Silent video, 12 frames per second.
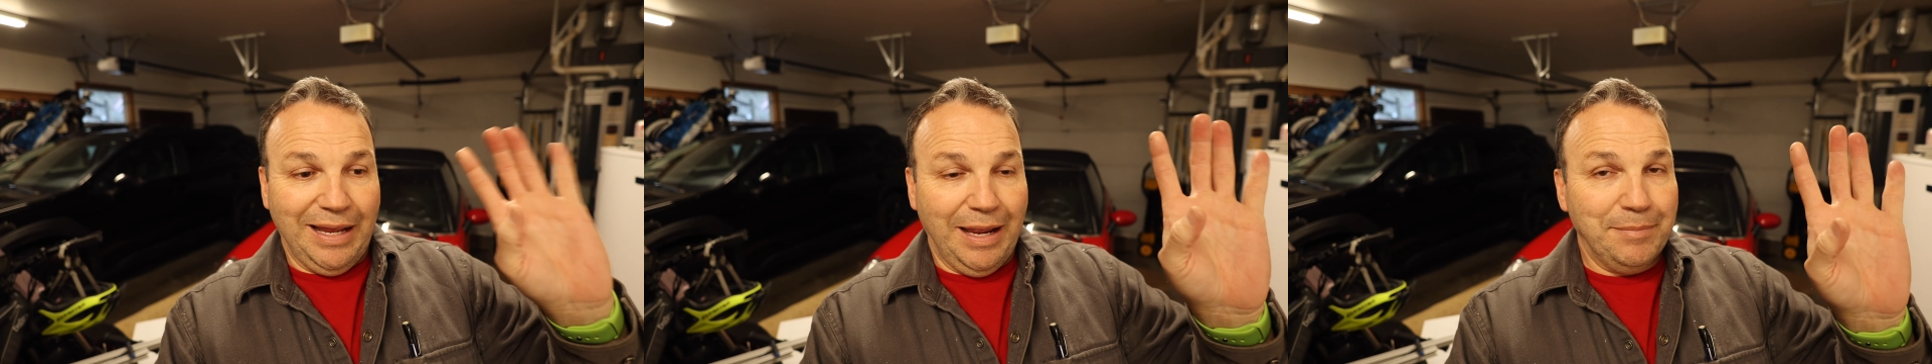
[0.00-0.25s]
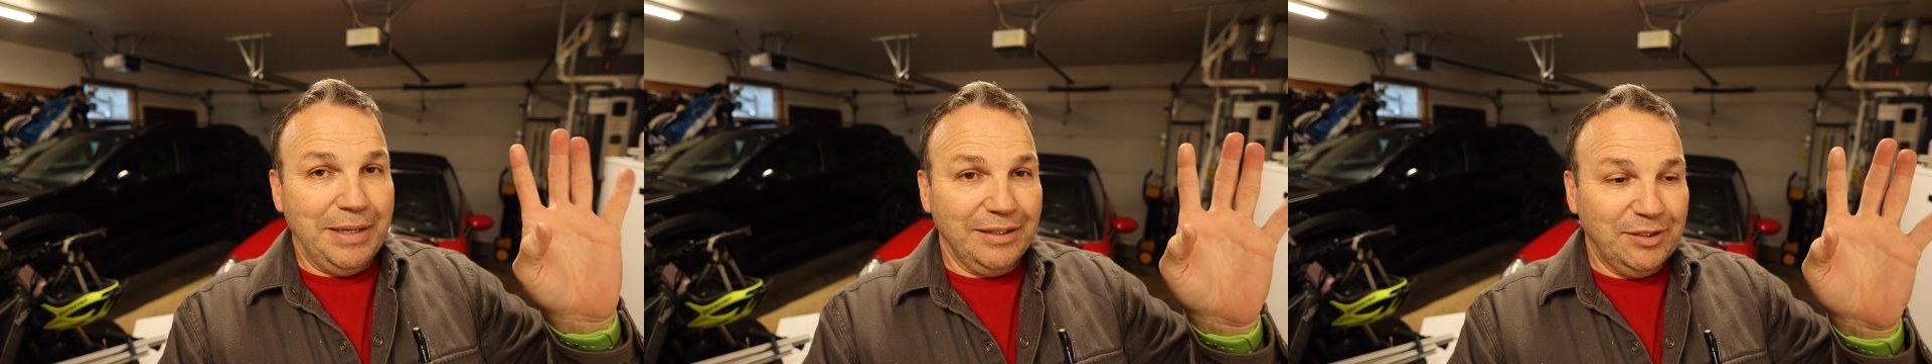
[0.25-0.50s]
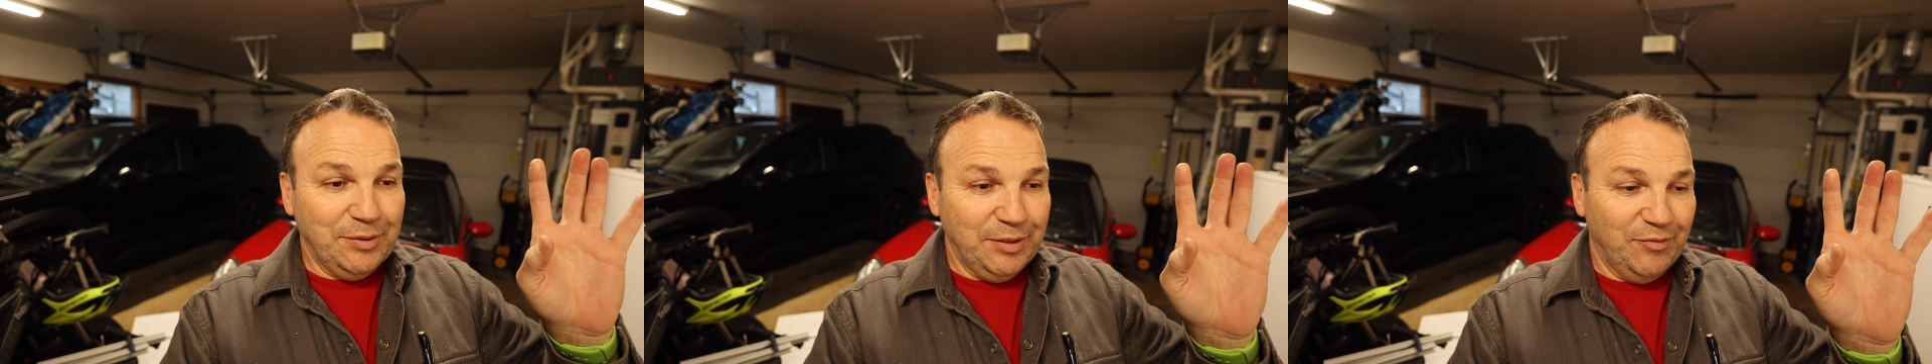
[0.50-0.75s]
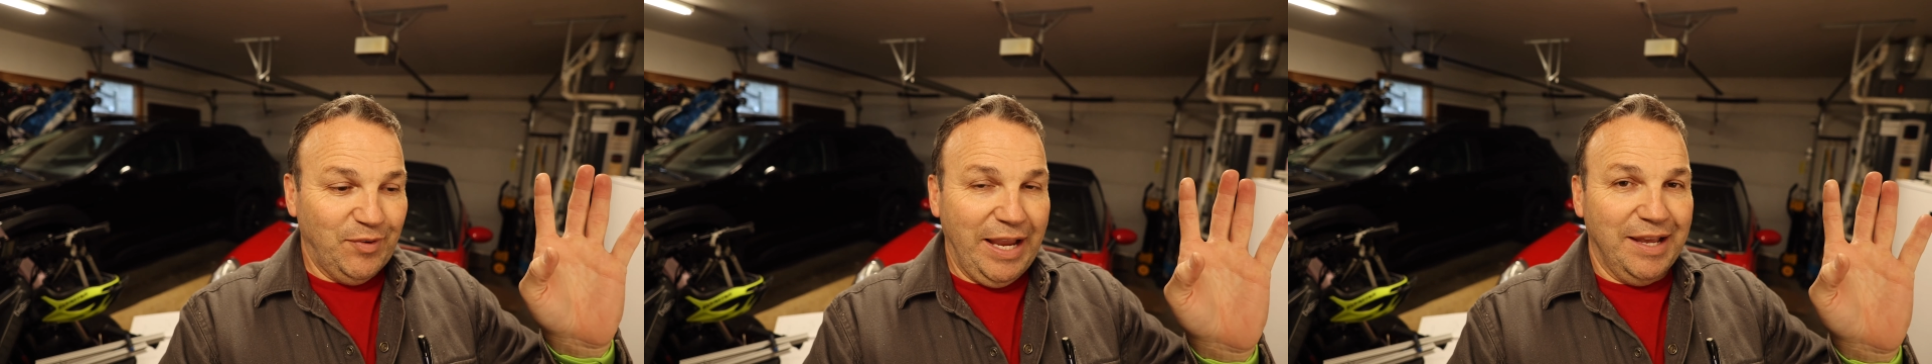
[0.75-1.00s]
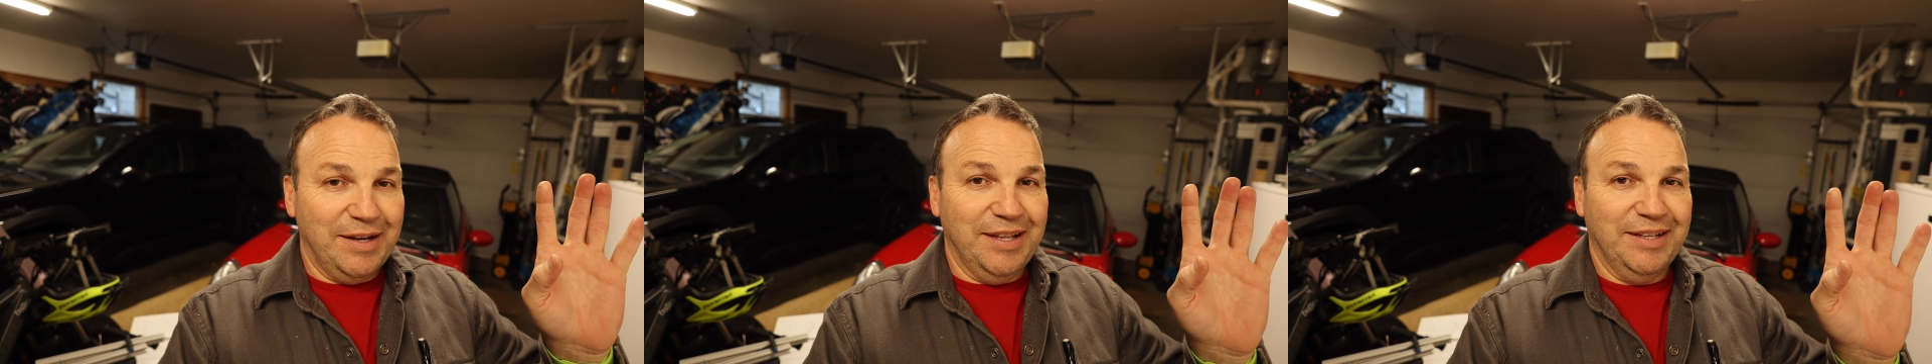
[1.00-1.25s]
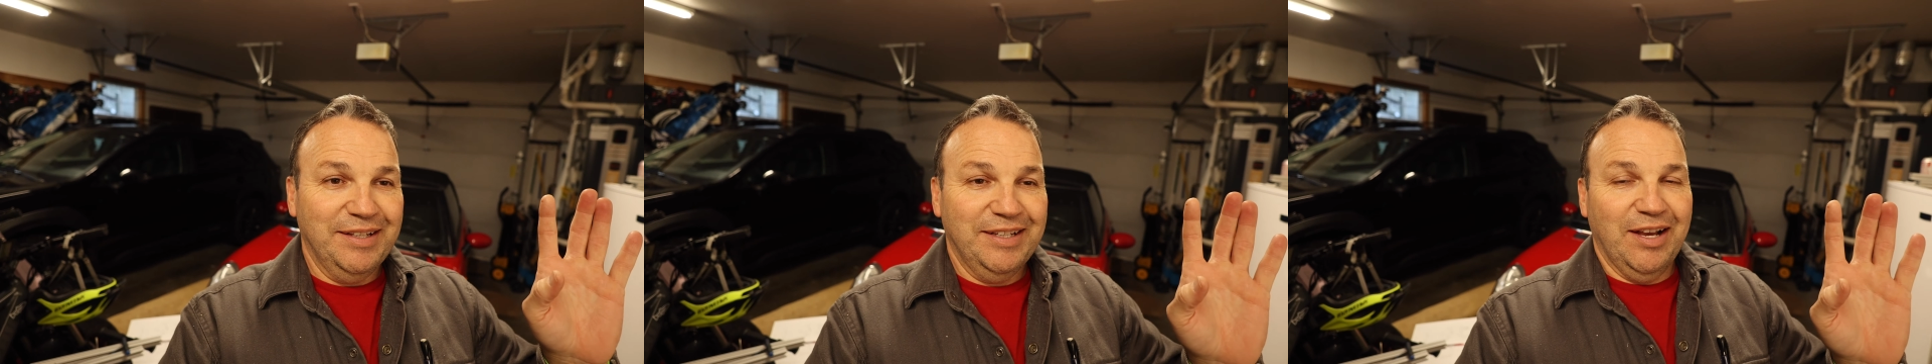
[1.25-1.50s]
I'm not doing
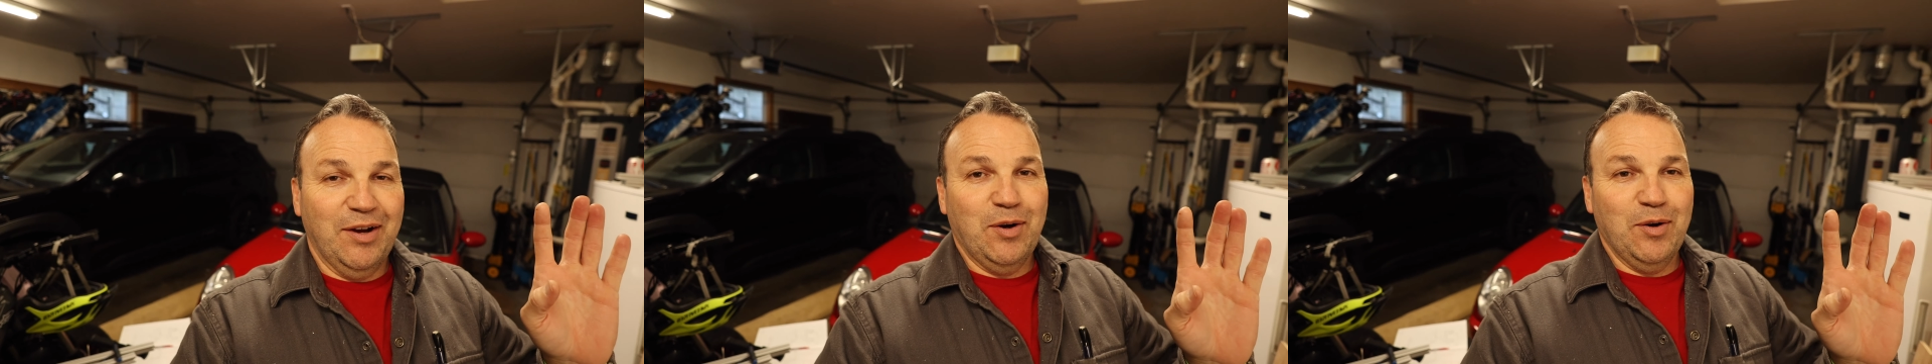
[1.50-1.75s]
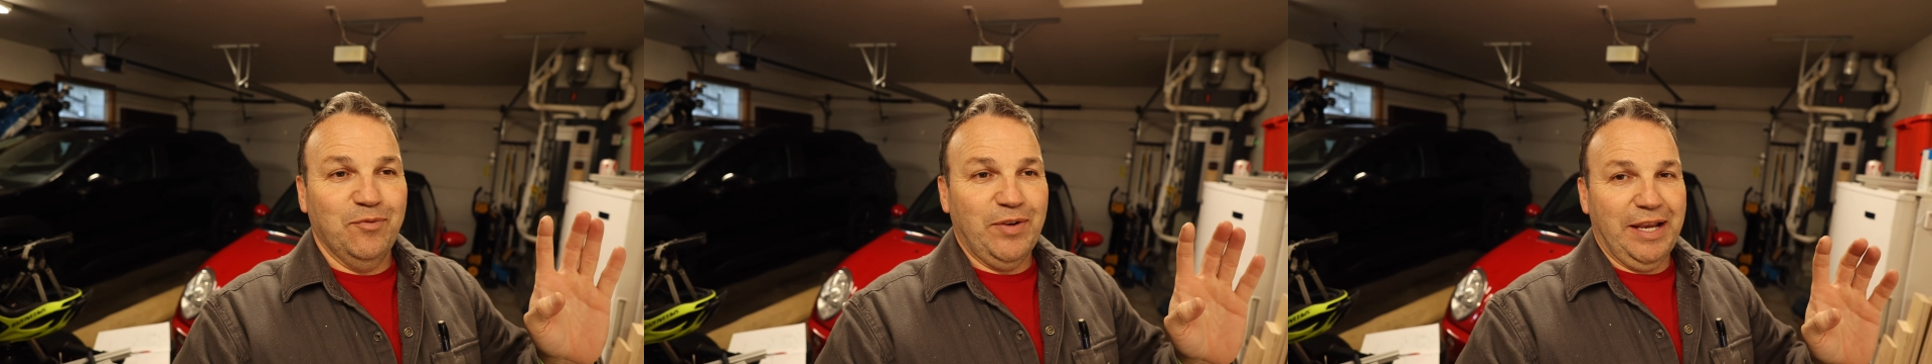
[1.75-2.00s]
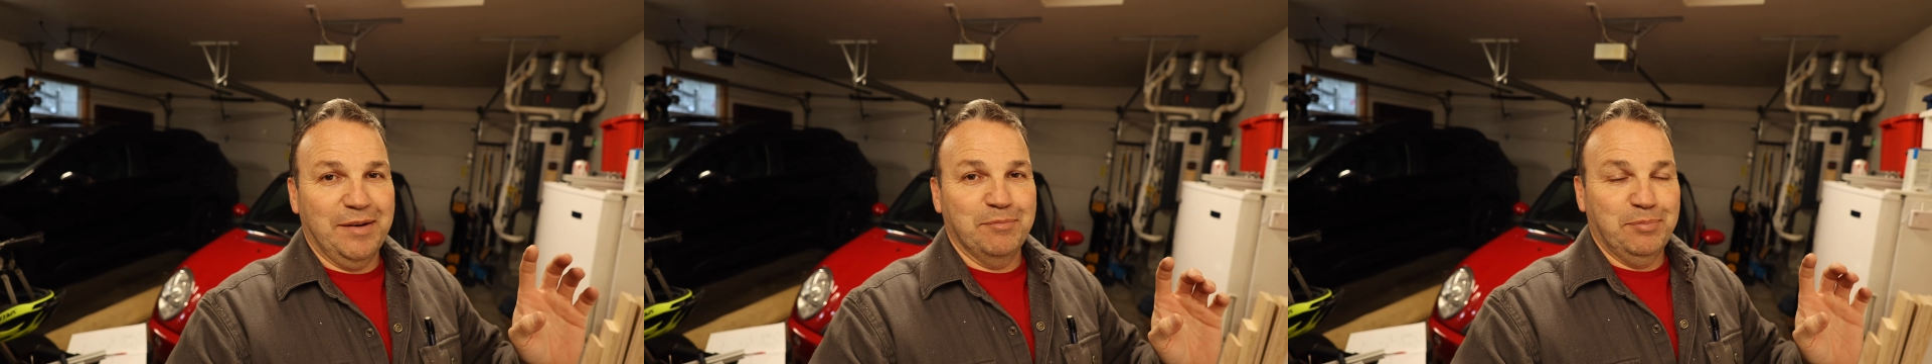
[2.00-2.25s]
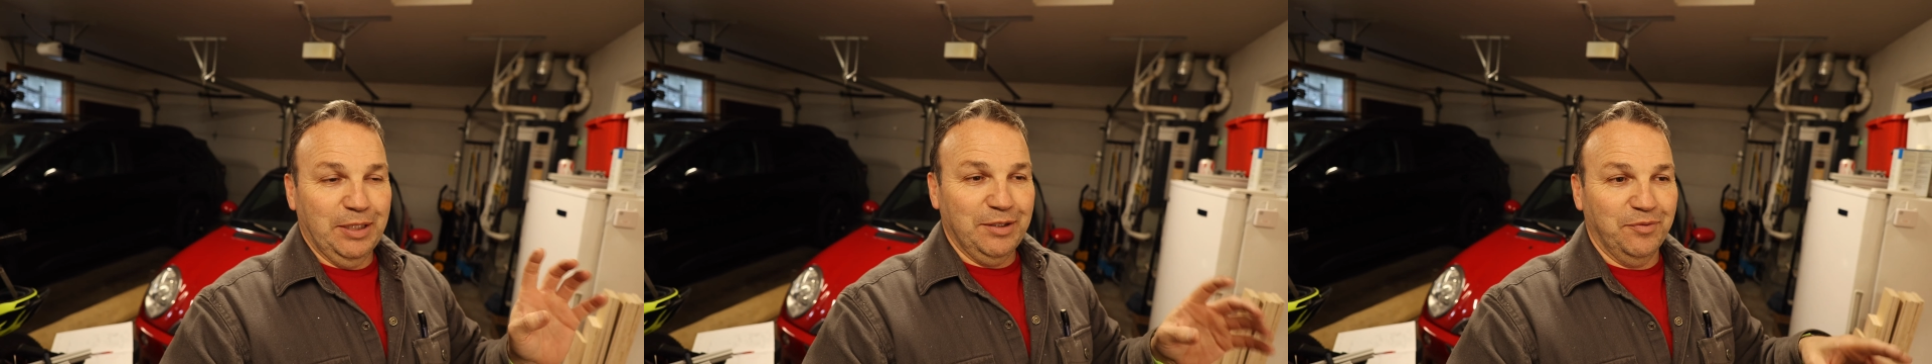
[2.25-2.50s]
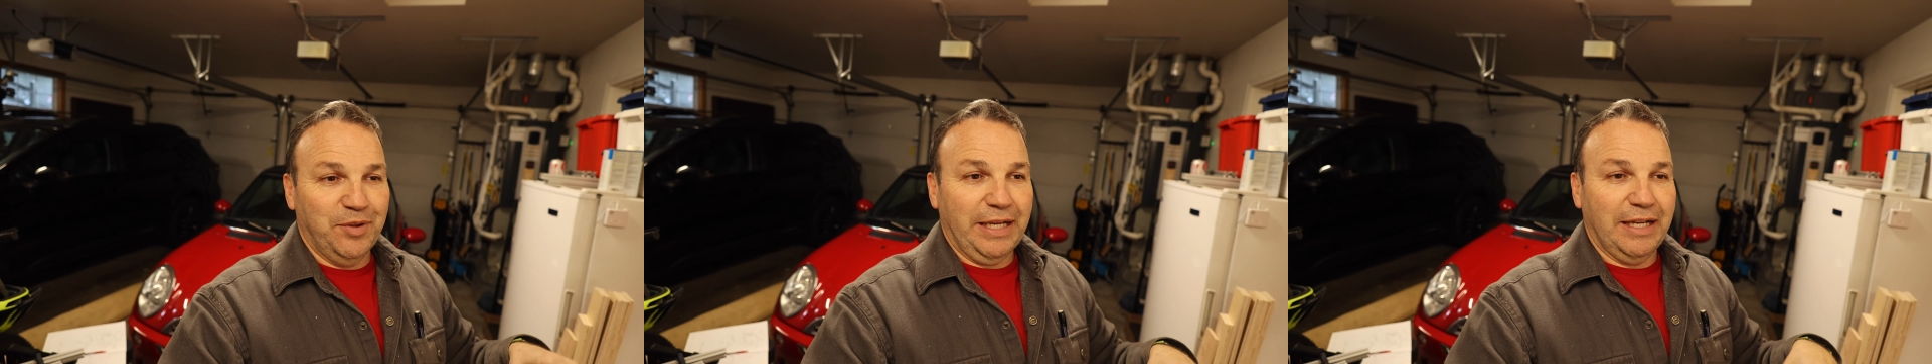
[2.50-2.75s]
a whole van build thing.